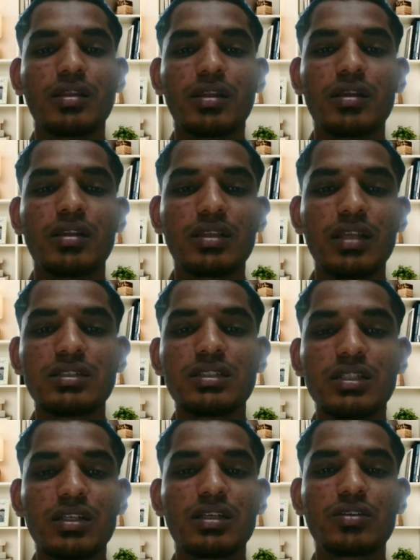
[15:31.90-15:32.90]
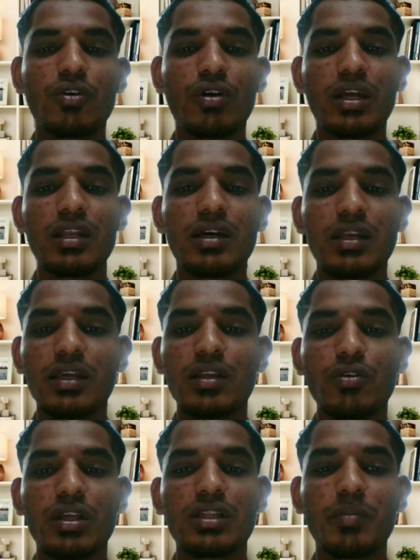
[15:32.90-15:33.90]
The transition into online learning
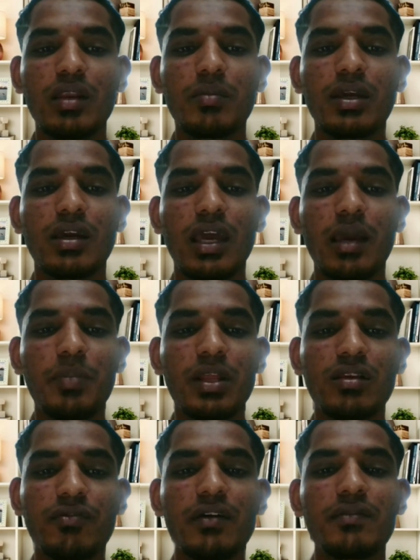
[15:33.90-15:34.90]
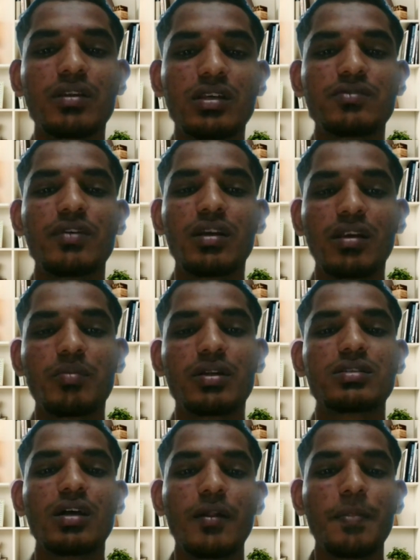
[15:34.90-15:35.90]
during the pandemic amplified these vulnerabilities.